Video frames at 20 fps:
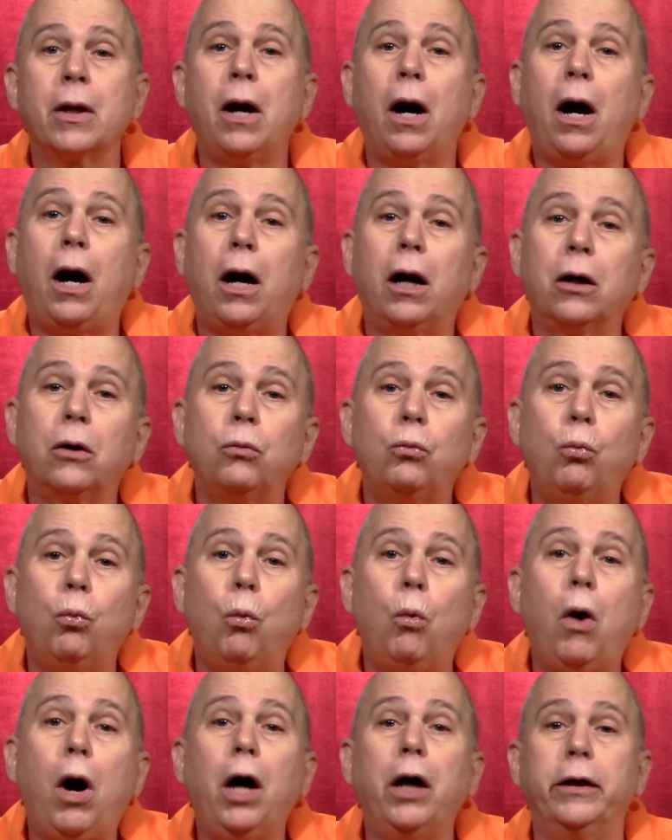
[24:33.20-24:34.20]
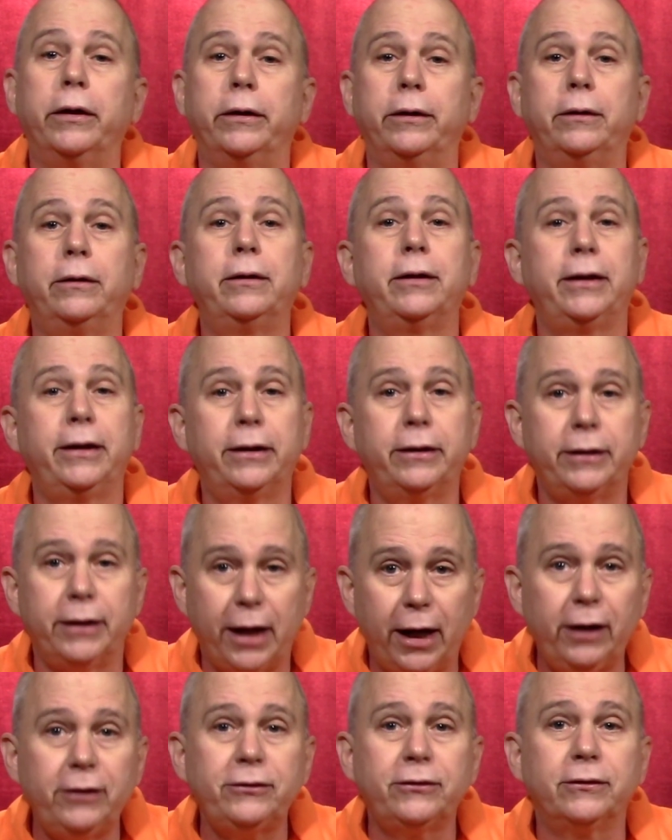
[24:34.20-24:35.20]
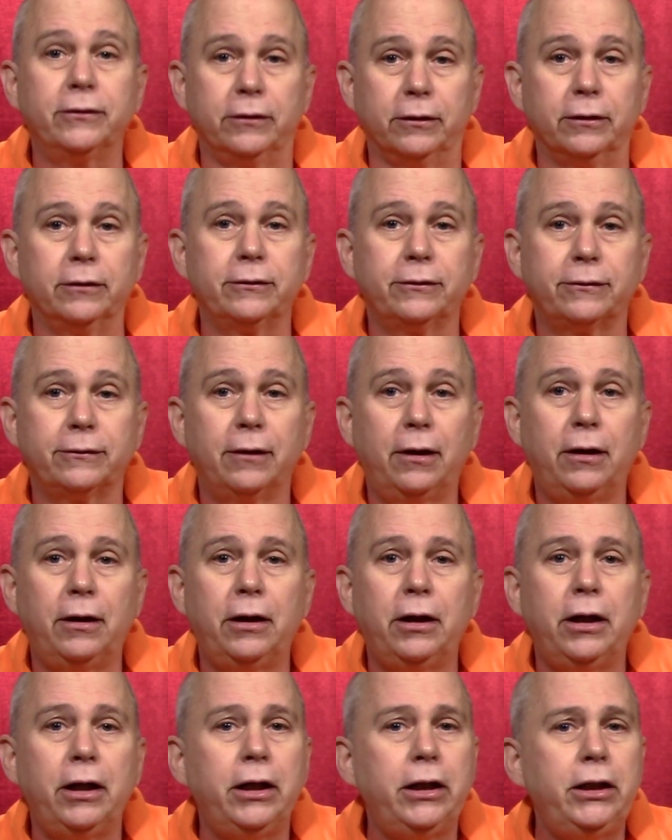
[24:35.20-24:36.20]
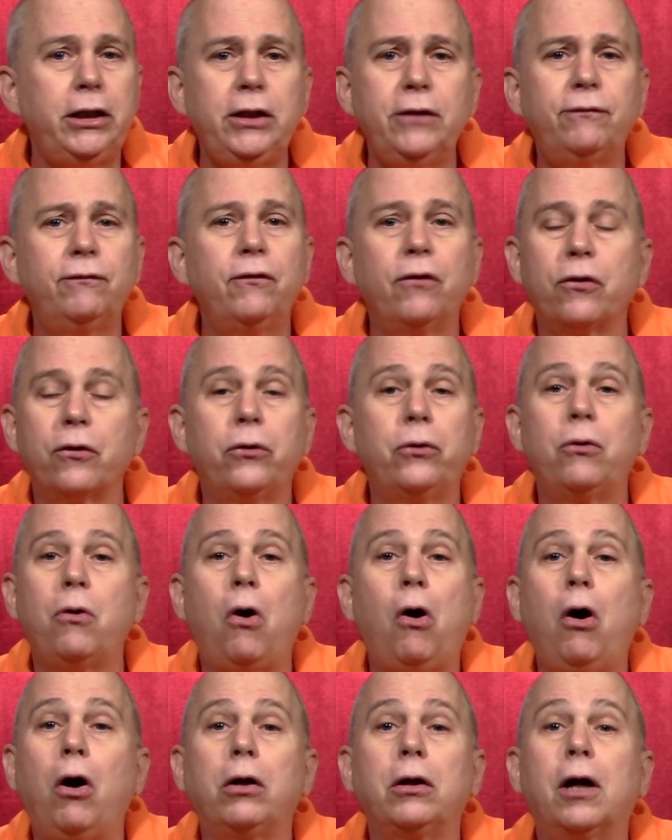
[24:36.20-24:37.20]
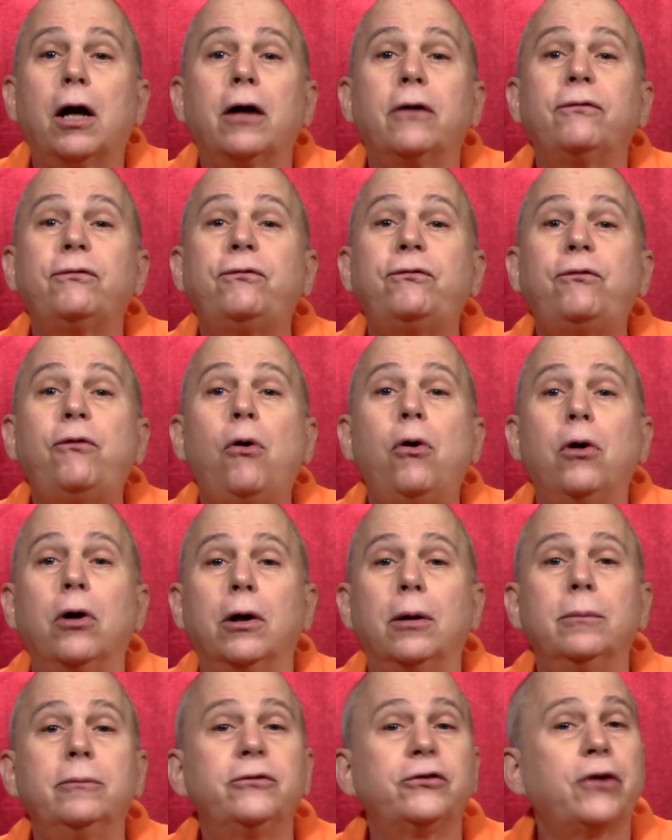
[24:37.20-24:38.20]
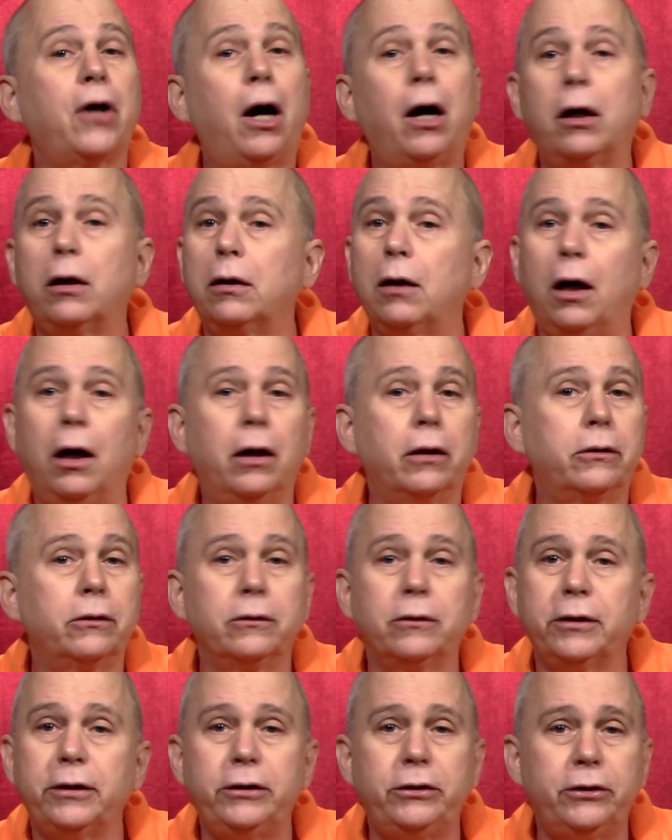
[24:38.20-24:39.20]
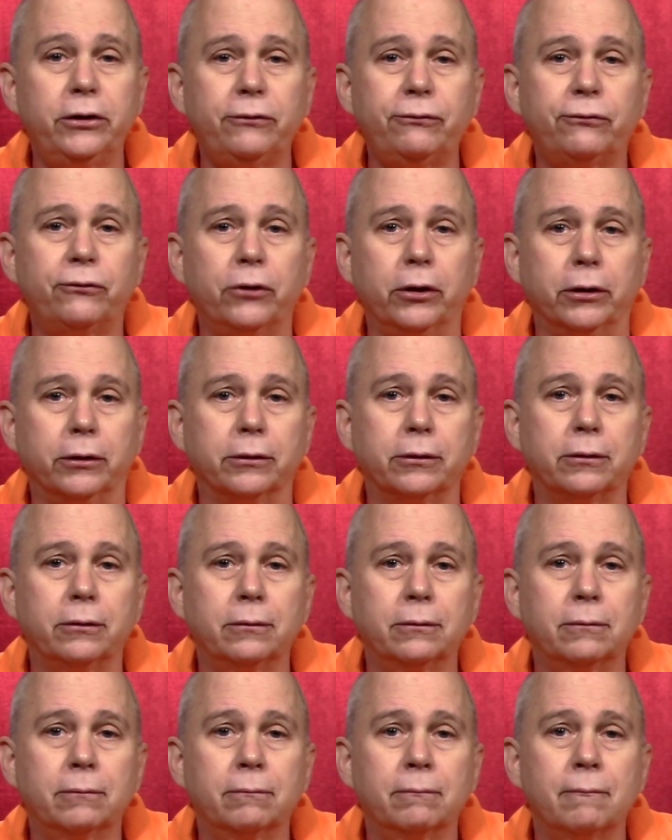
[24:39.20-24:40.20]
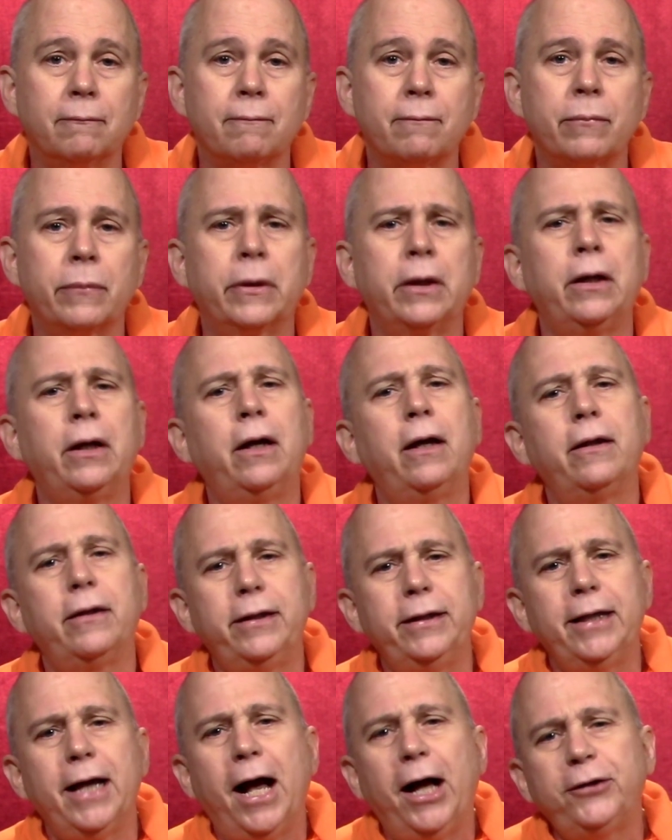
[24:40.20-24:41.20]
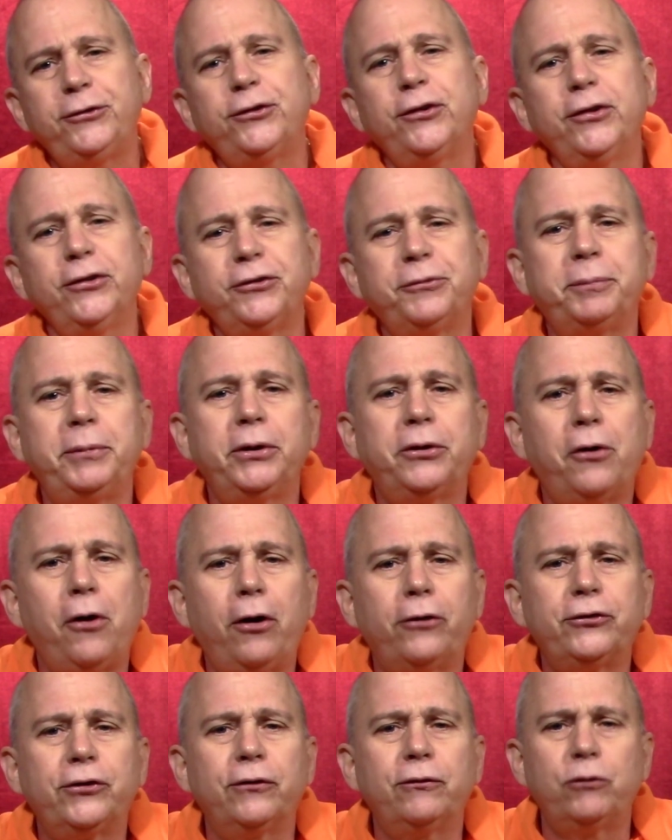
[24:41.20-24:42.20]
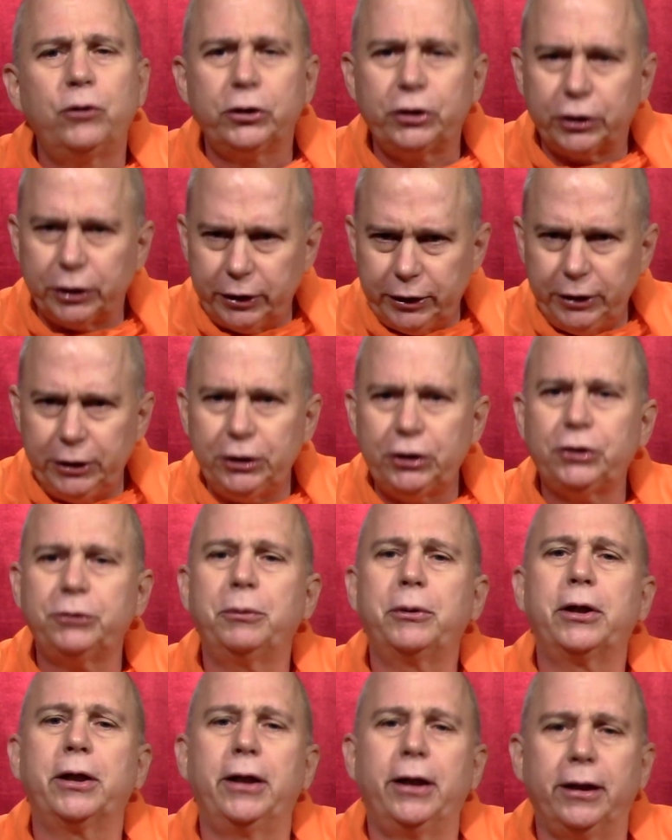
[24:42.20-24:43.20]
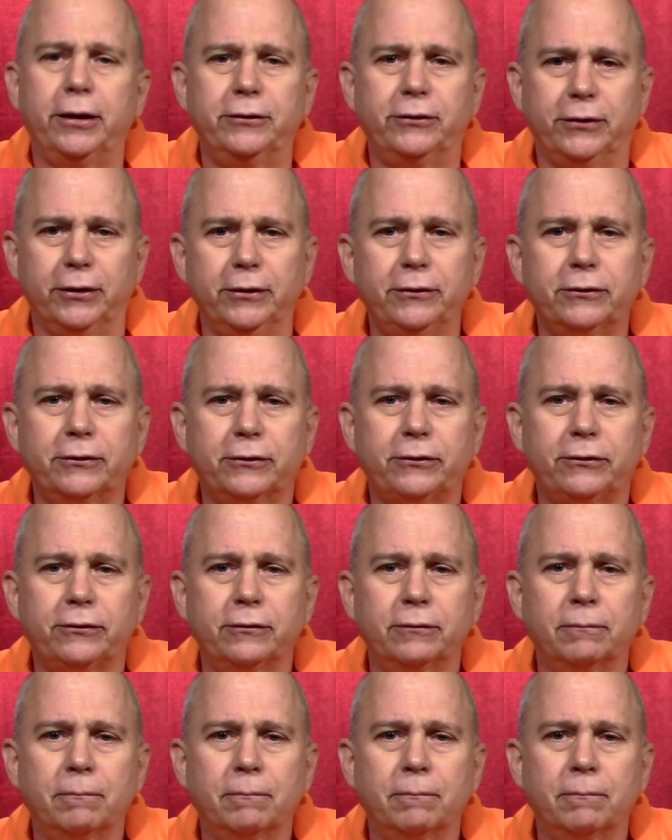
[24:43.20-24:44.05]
are one in essence, even though all our forms are utterly different. The essence because of which Ishvara exists